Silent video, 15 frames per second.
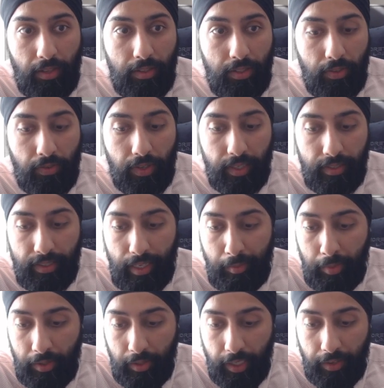So for
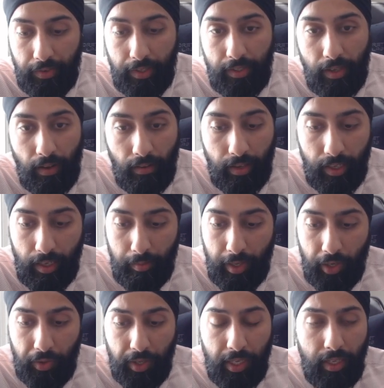example, if you're talking
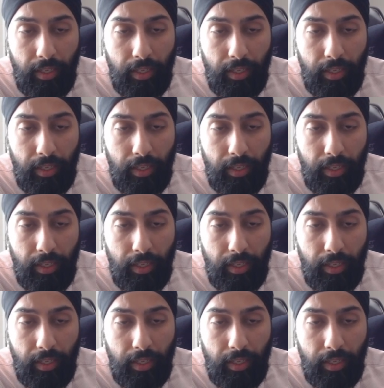about